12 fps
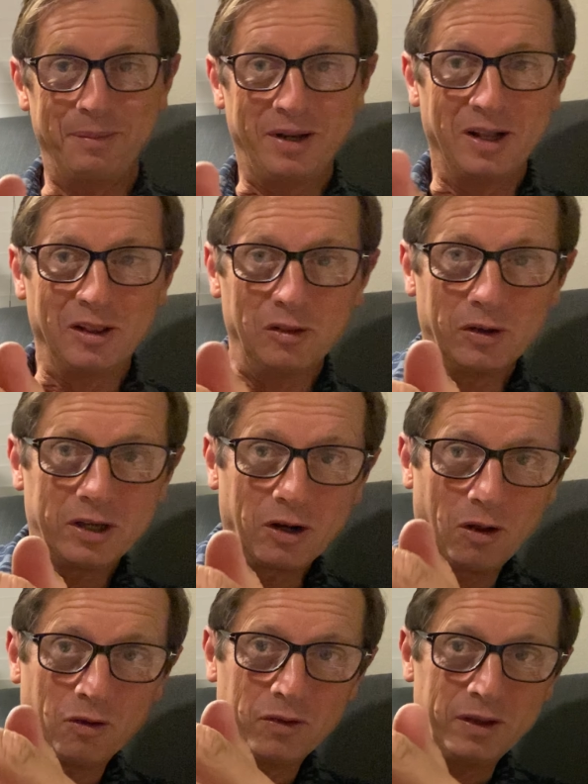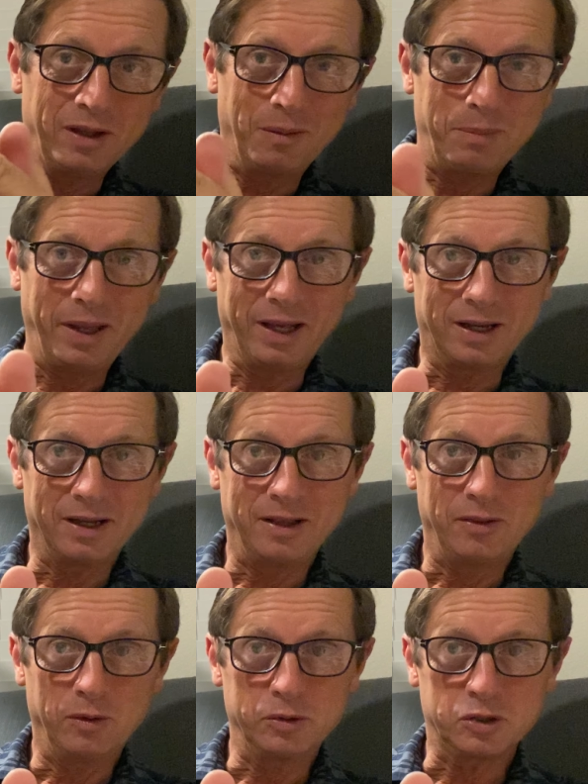I mean, look at all the uh, pink.
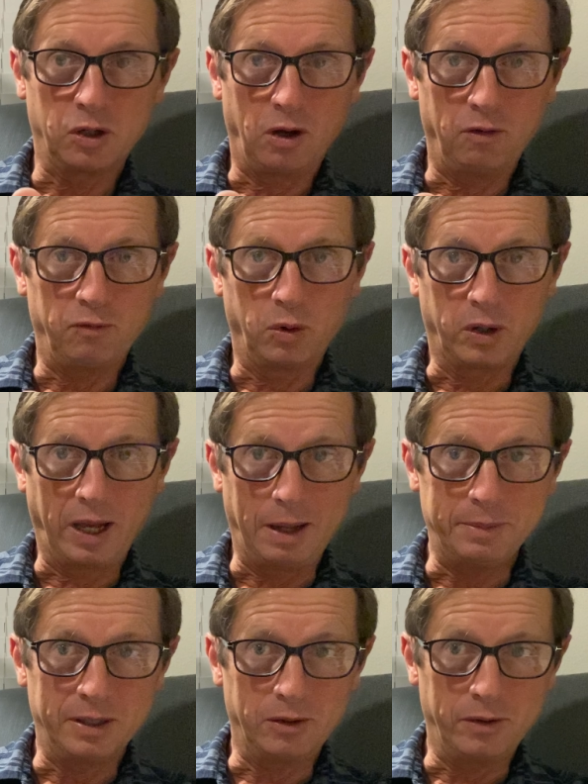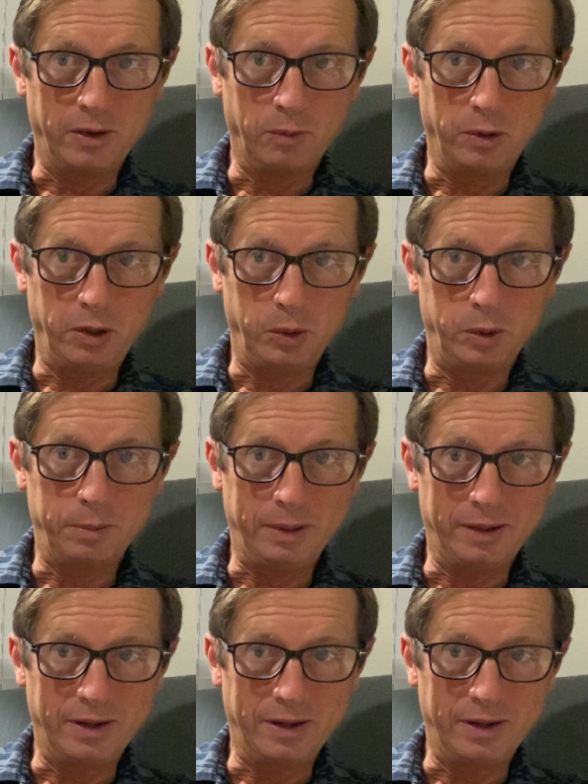Those are all vocabulary that were new to me